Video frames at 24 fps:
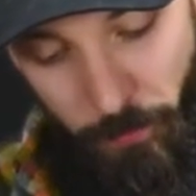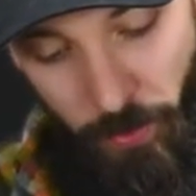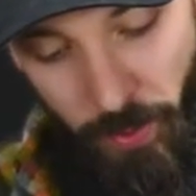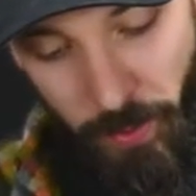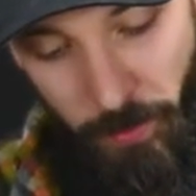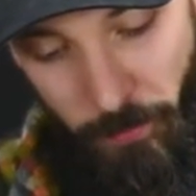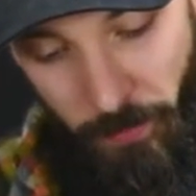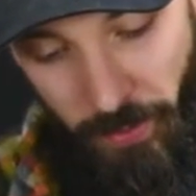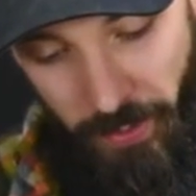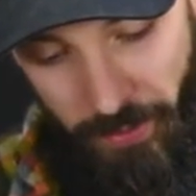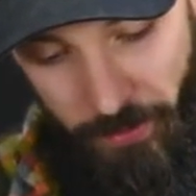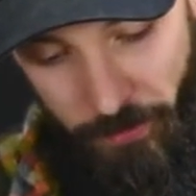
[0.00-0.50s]

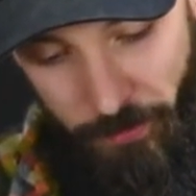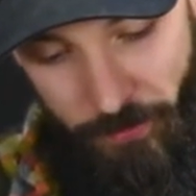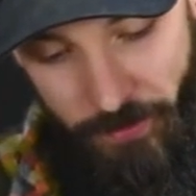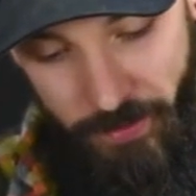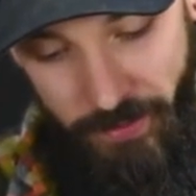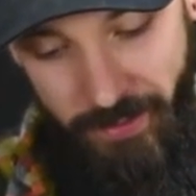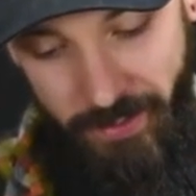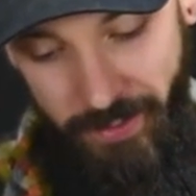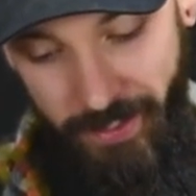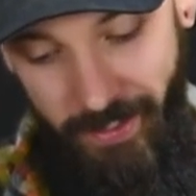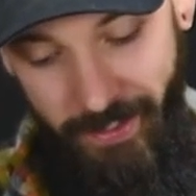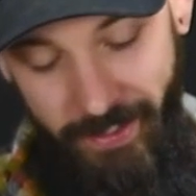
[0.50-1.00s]
Bret Michaels,
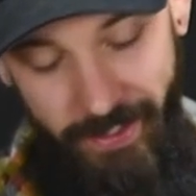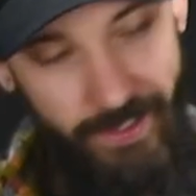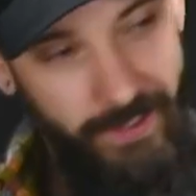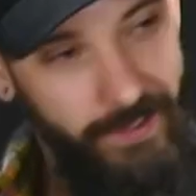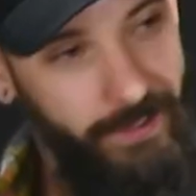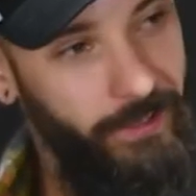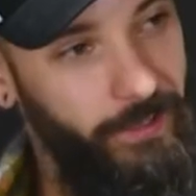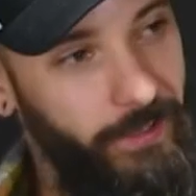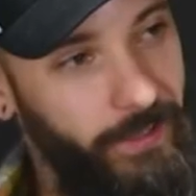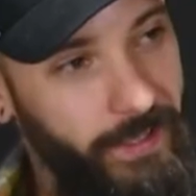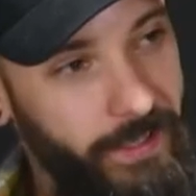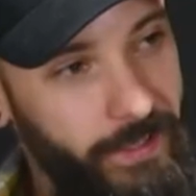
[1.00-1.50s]
he's got that
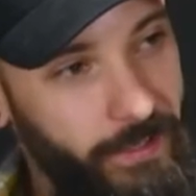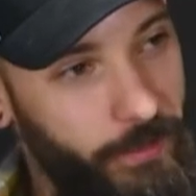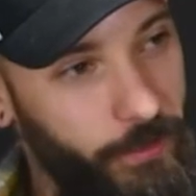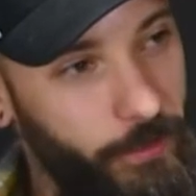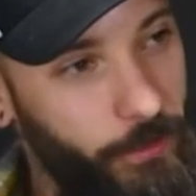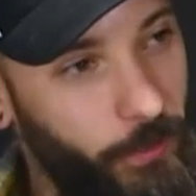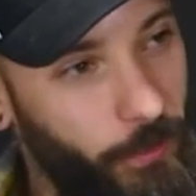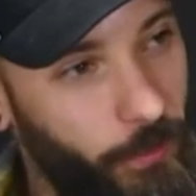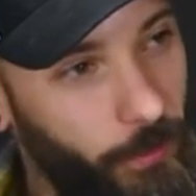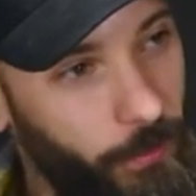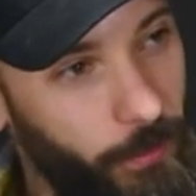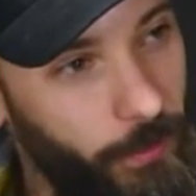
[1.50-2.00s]
song. It's
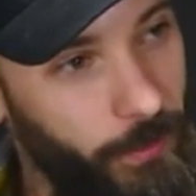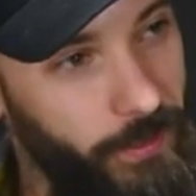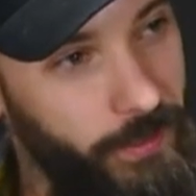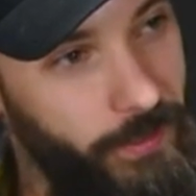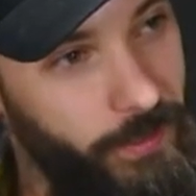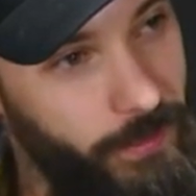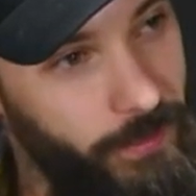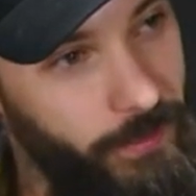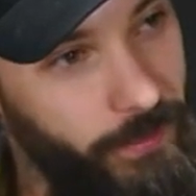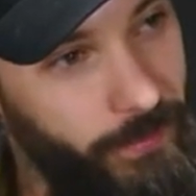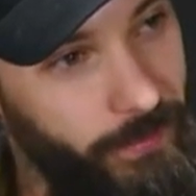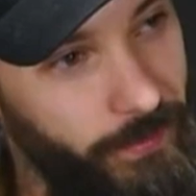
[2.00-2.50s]
2
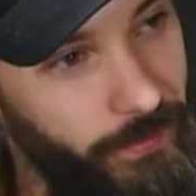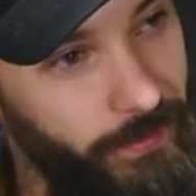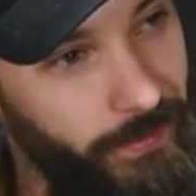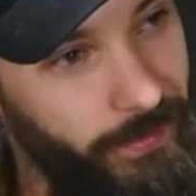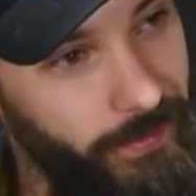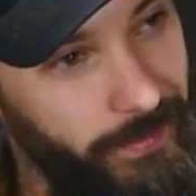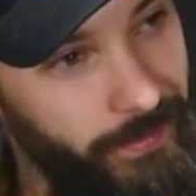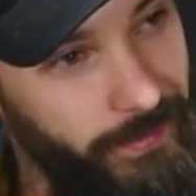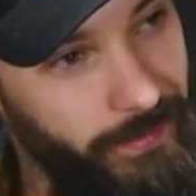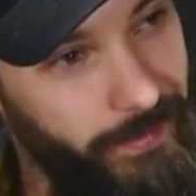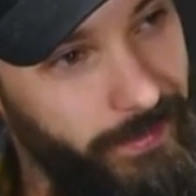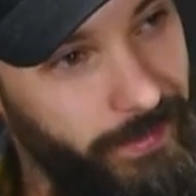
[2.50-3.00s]
chords.
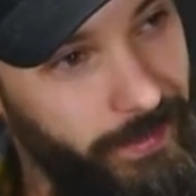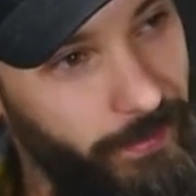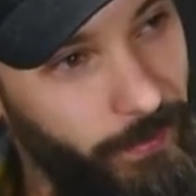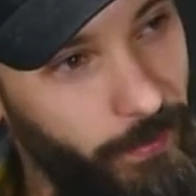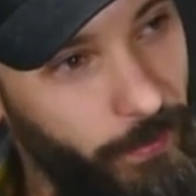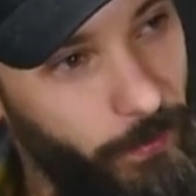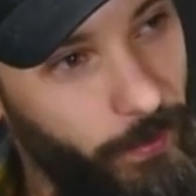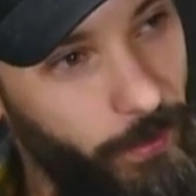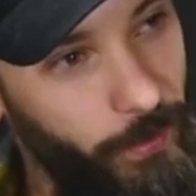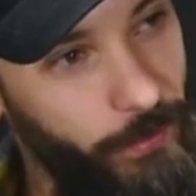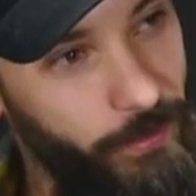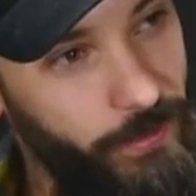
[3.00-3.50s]

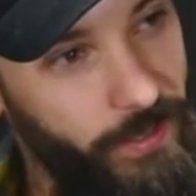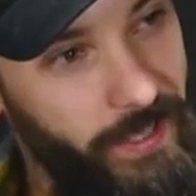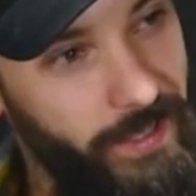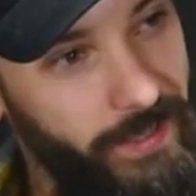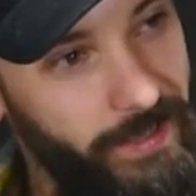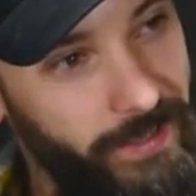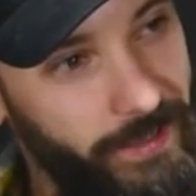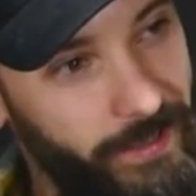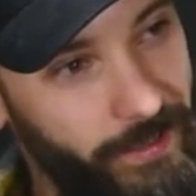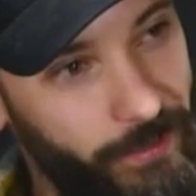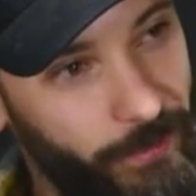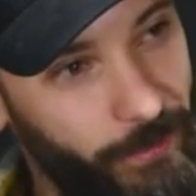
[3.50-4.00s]
Where Rose has
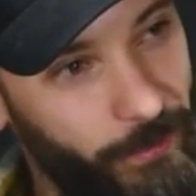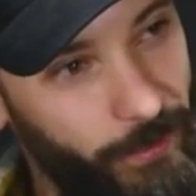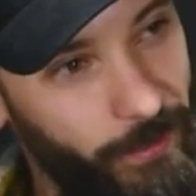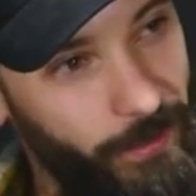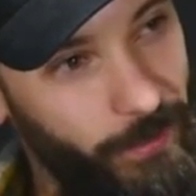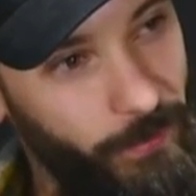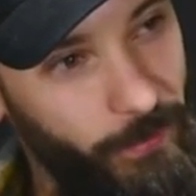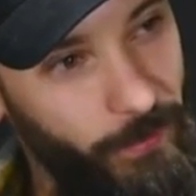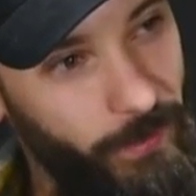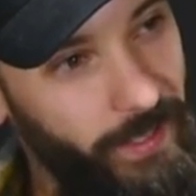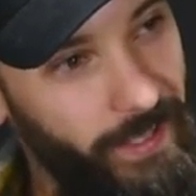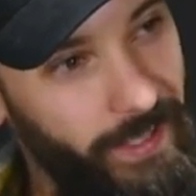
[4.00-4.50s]
his thorn
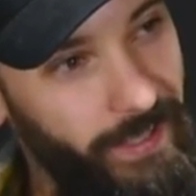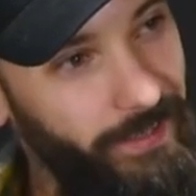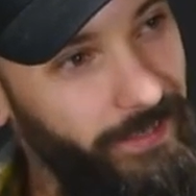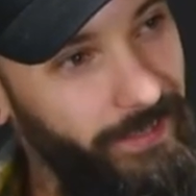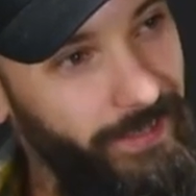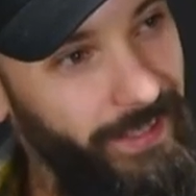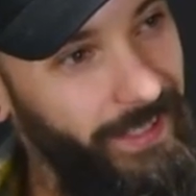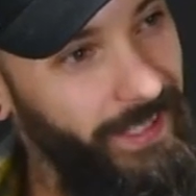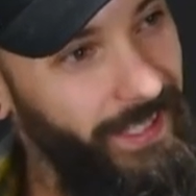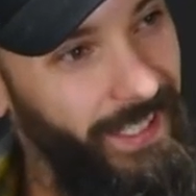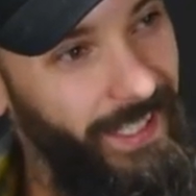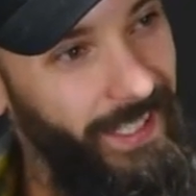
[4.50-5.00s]
or
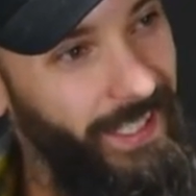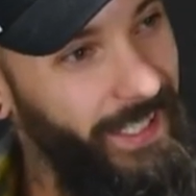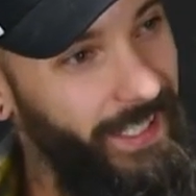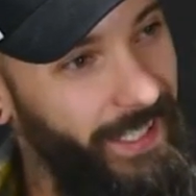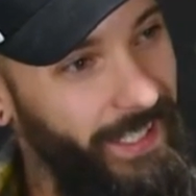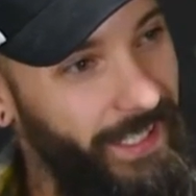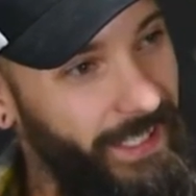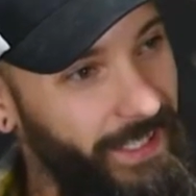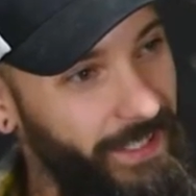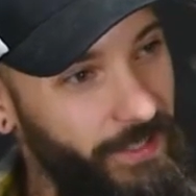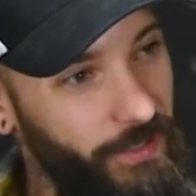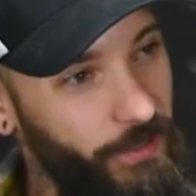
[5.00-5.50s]
whatever.
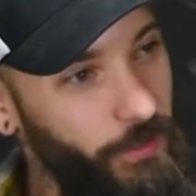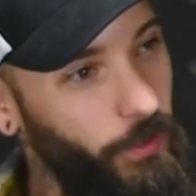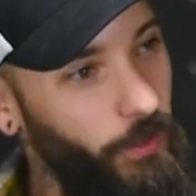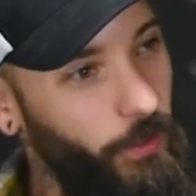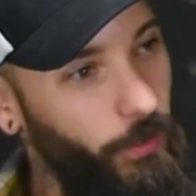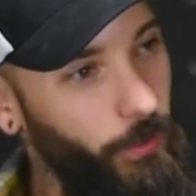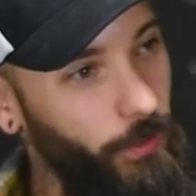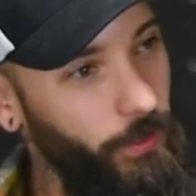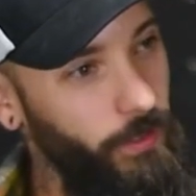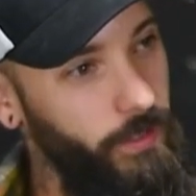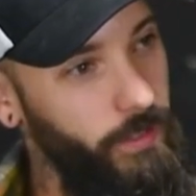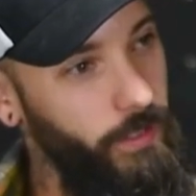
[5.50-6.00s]
That's 2
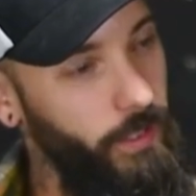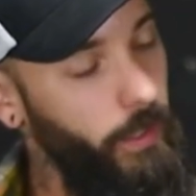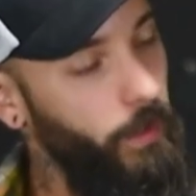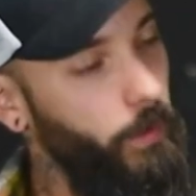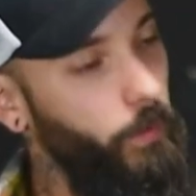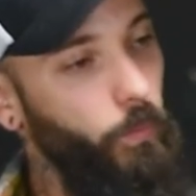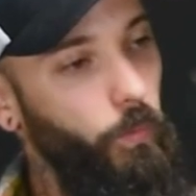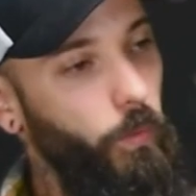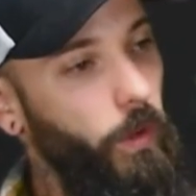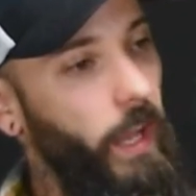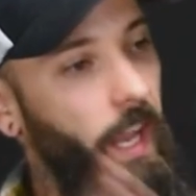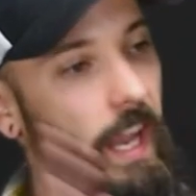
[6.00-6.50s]
chords.
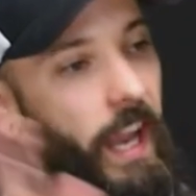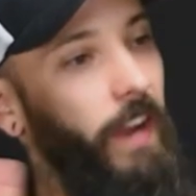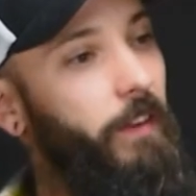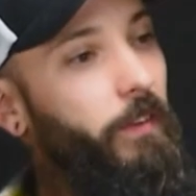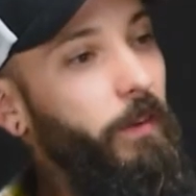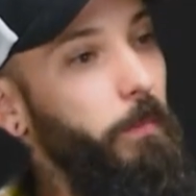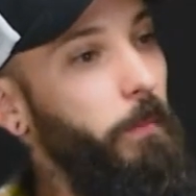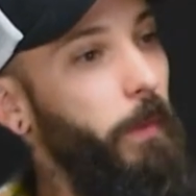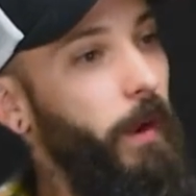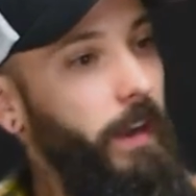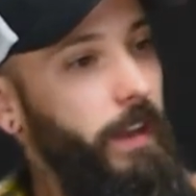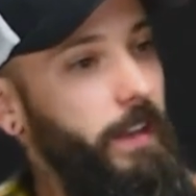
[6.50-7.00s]

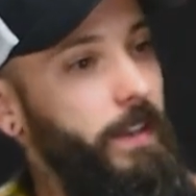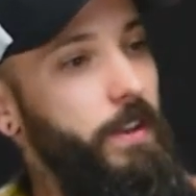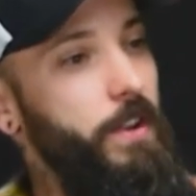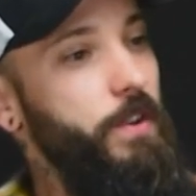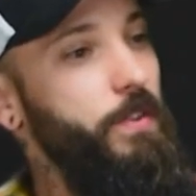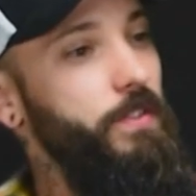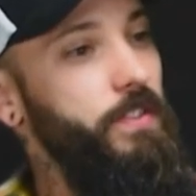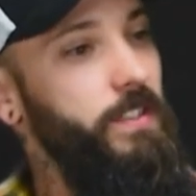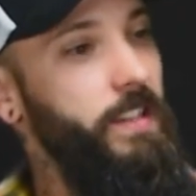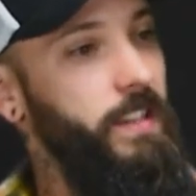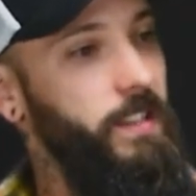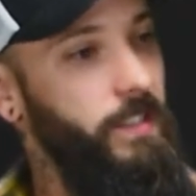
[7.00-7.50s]
Everybody
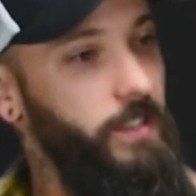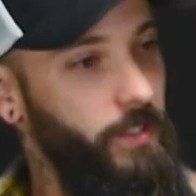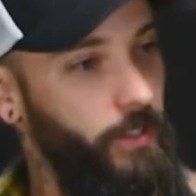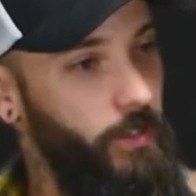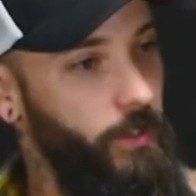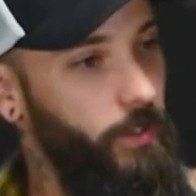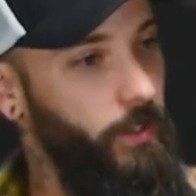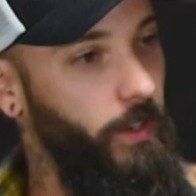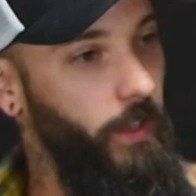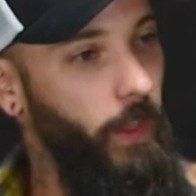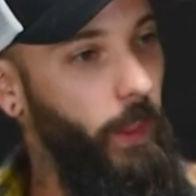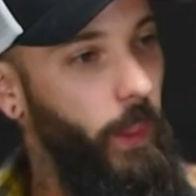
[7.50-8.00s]
knows that
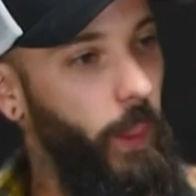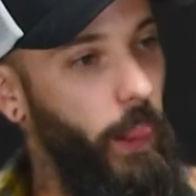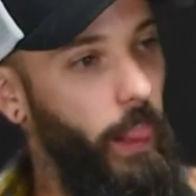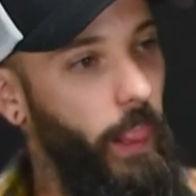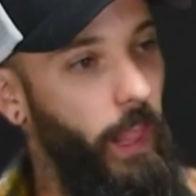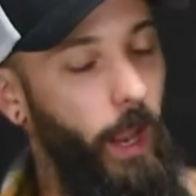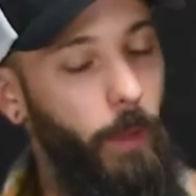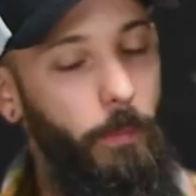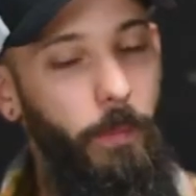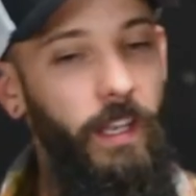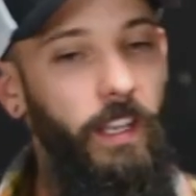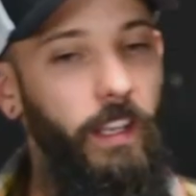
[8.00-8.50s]
song.
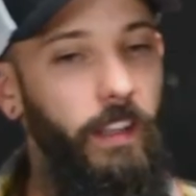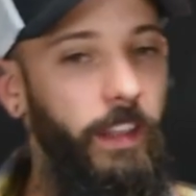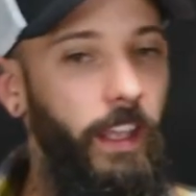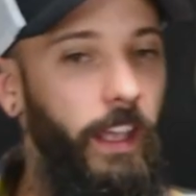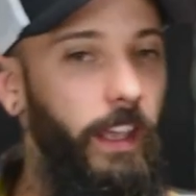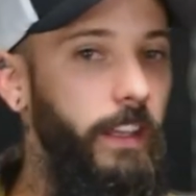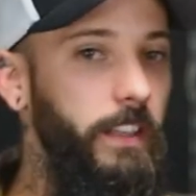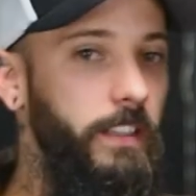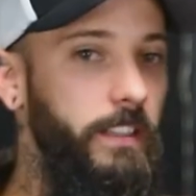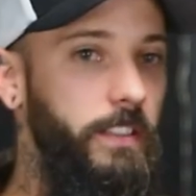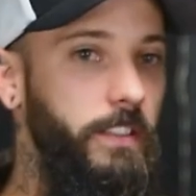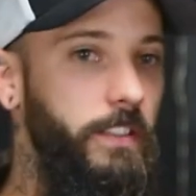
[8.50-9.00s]
I mean,
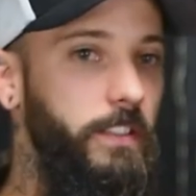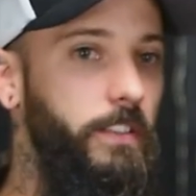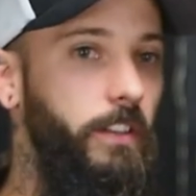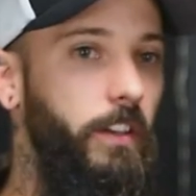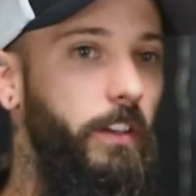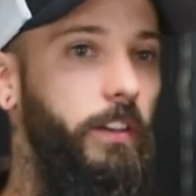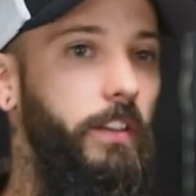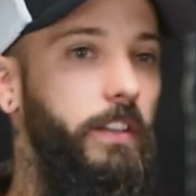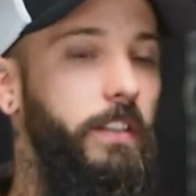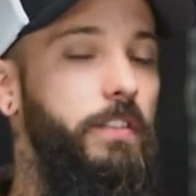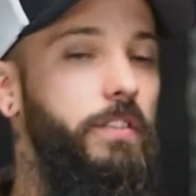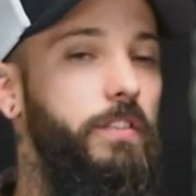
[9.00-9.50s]
that is a
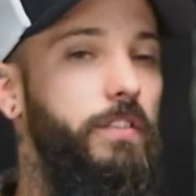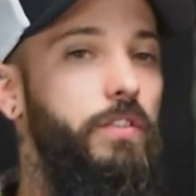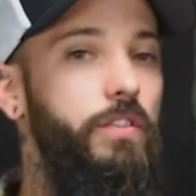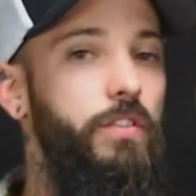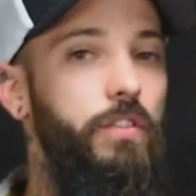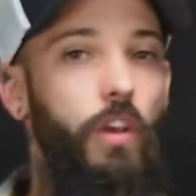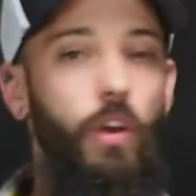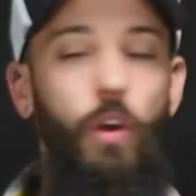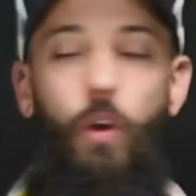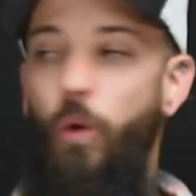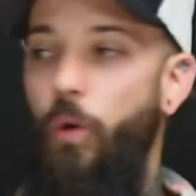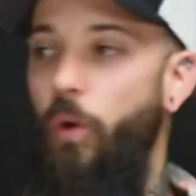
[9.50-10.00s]
song that's
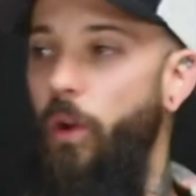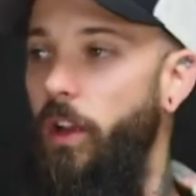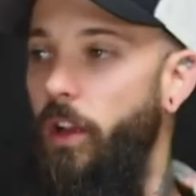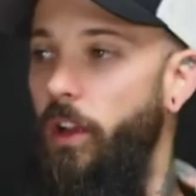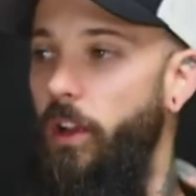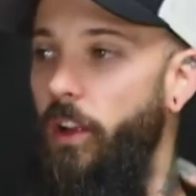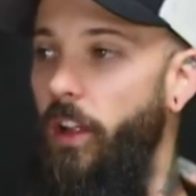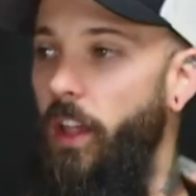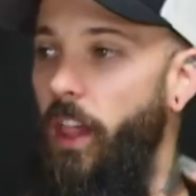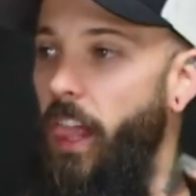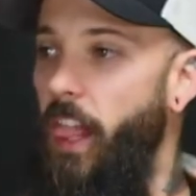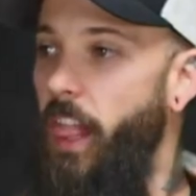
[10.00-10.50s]

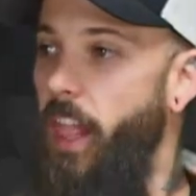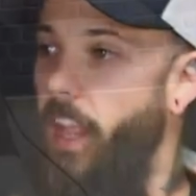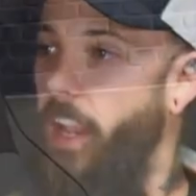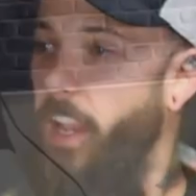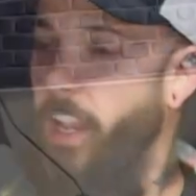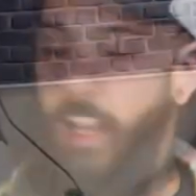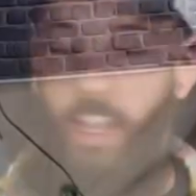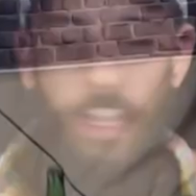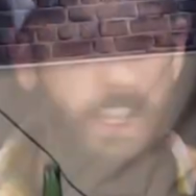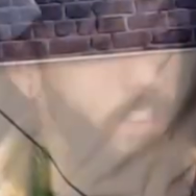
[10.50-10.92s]
so...